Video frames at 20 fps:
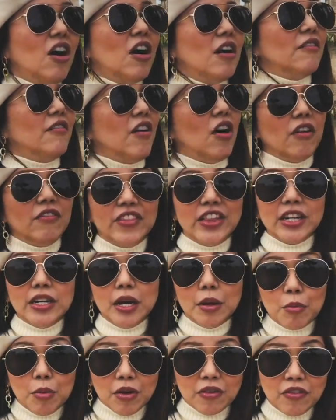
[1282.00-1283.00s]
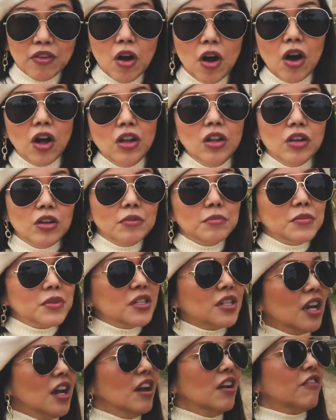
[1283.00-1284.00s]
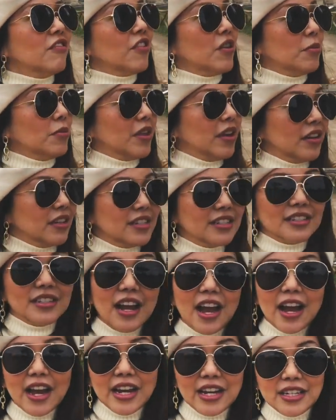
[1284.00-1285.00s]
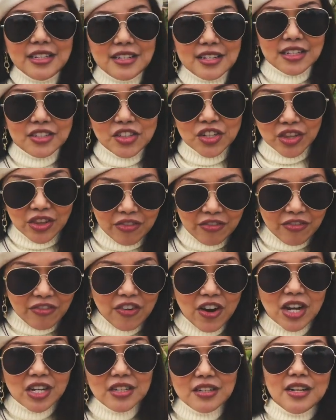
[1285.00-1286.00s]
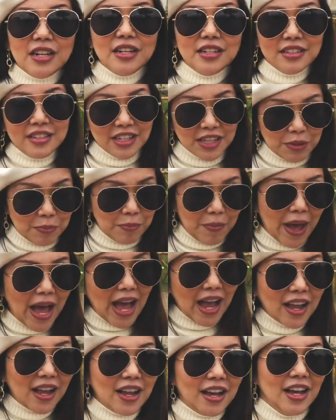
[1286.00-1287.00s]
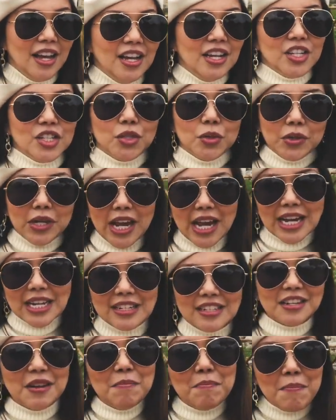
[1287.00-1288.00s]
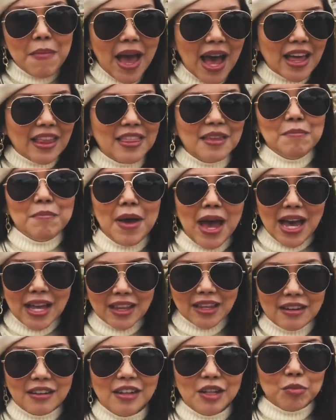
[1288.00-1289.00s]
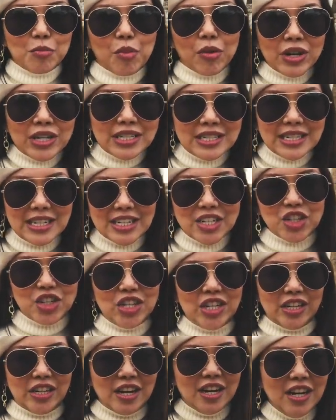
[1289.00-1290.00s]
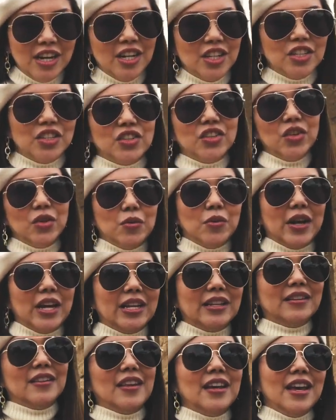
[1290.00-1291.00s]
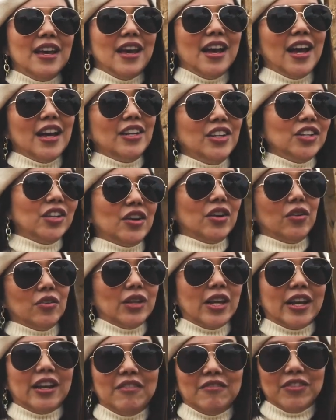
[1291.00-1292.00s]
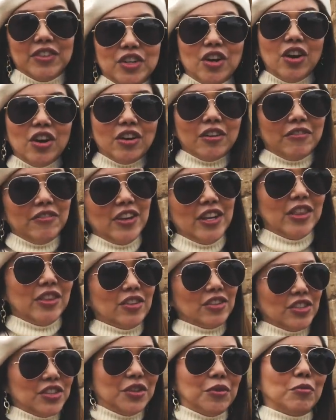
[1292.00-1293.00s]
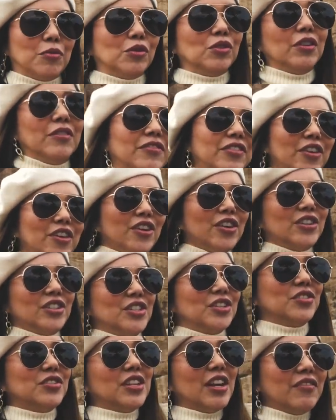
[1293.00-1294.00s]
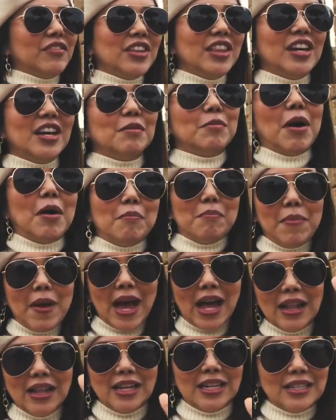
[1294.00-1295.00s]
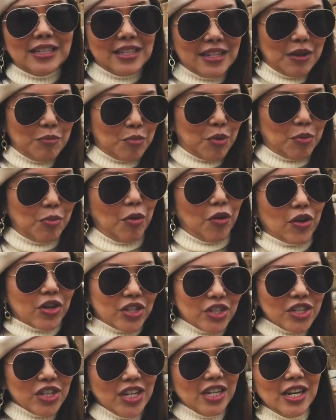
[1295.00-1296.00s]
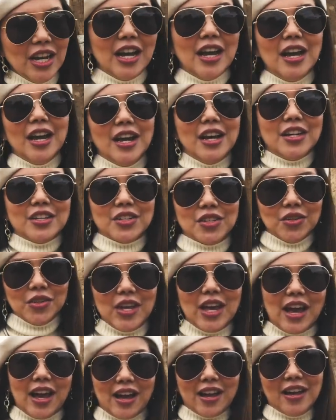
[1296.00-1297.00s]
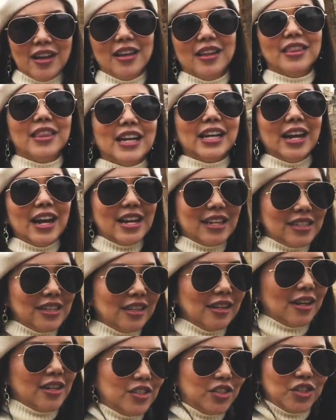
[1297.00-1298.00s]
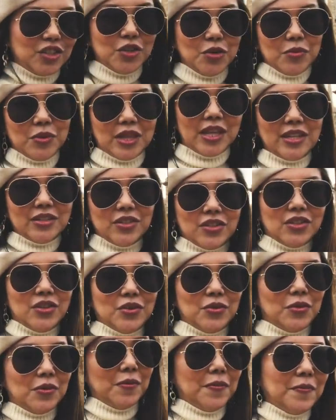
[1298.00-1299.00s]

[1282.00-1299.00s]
of the number of columns from the sides to the front to the back. So it has some mathematical precision to it. And you know, like in photography, there's the rule of thirds. There's everything about balance and proportion. So yeah, that has a lot to do with it too.